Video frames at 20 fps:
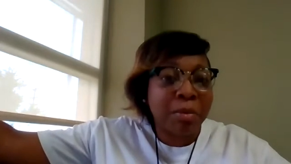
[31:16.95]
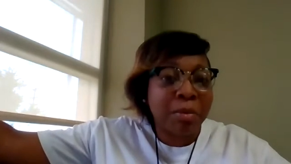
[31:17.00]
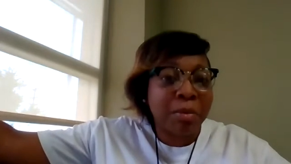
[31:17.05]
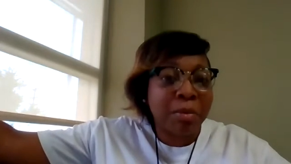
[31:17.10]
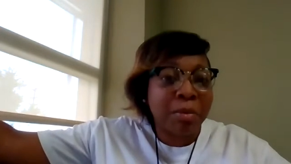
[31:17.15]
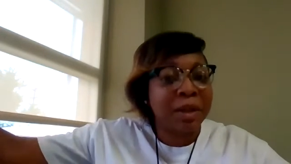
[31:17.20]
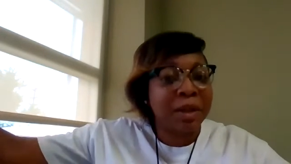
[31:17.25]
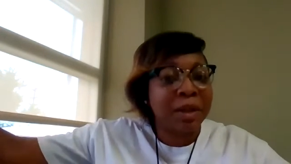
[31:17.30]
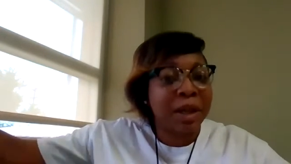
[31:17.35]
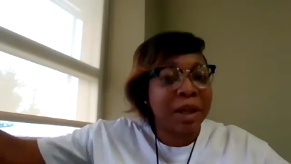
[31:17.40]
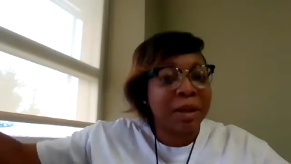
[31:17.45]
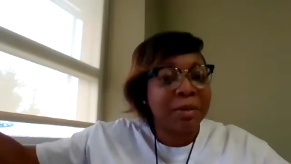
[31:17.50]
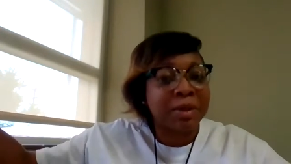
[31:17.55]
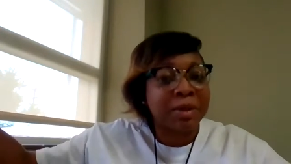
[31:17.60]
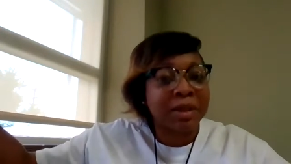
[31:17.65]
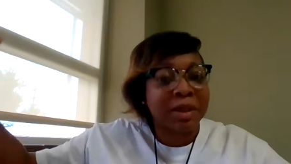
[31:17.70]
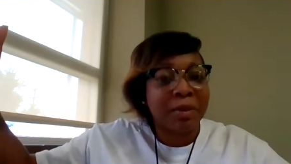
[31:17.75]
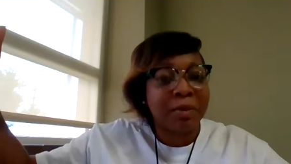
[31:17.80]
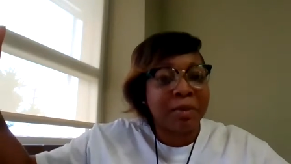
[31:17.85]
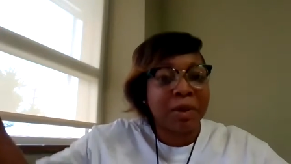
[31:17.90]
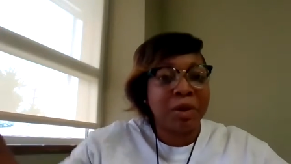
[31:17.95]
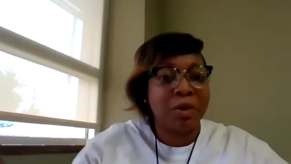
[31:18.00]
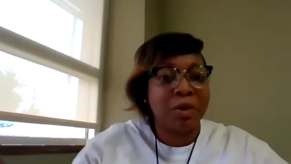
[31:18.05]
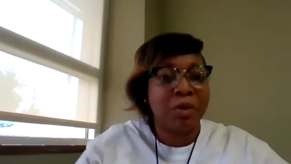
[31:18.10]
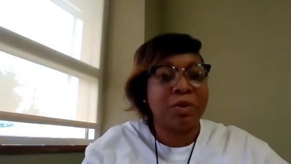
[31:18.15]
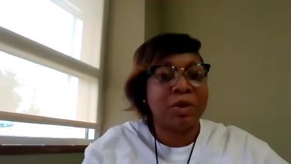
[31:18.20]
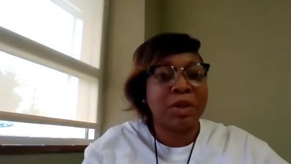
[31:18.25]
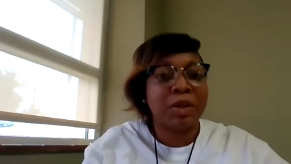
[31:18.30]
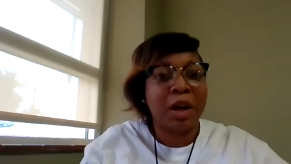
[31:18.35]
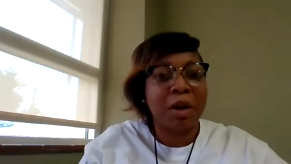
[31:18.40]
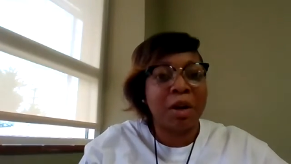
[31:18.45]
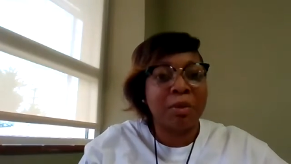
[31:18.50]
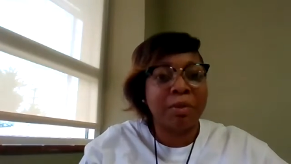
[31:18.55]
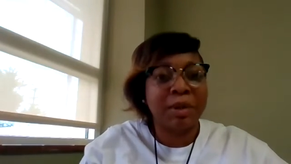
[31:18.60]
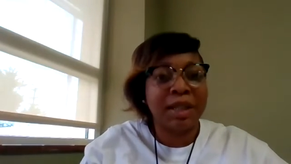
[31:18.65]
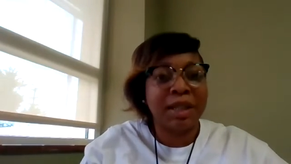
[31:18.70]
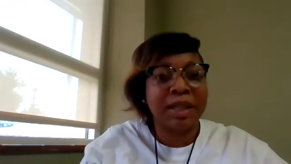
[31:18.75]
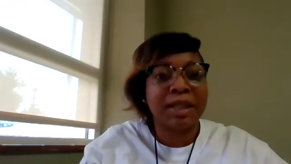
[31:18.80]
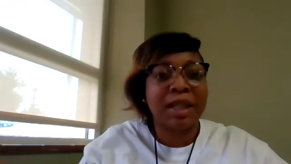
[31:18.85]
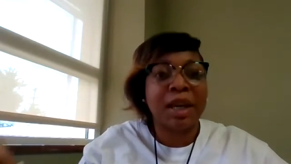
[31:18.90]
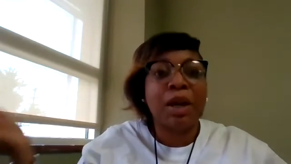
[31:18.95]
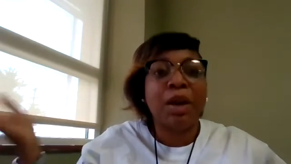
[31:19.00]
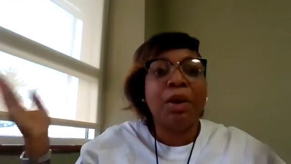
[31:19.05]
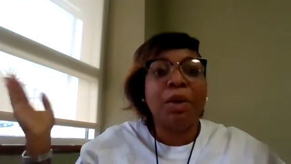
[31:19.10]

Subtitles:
Michael still helps someone who's homeless,